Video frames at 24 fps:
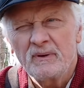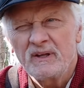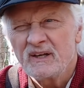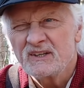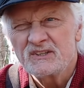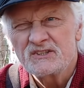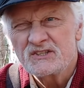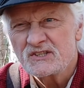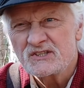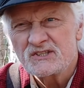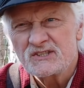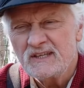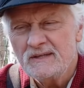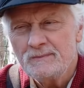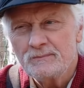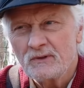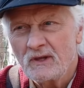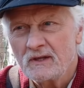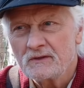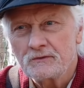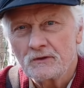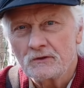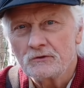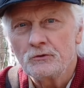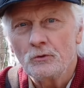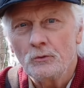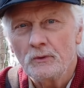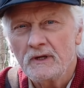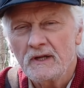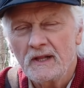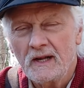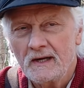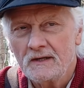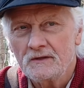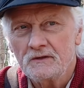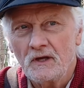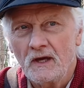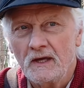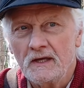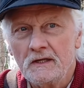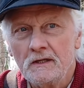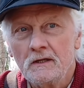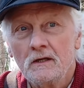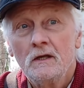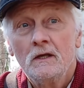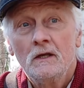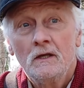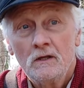and it just seems like they're doing it at night.
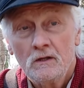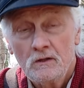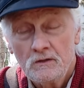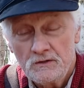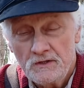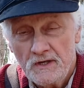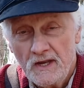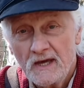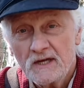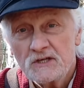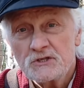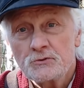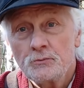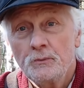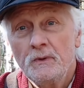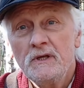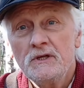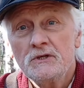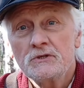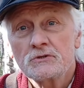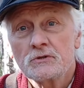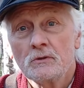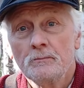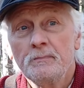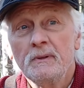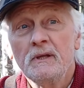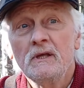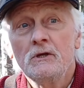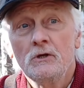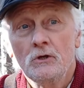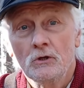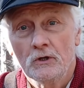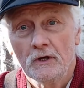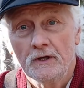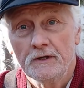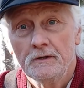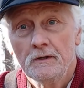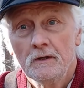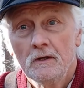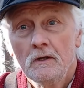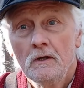Next week should be good.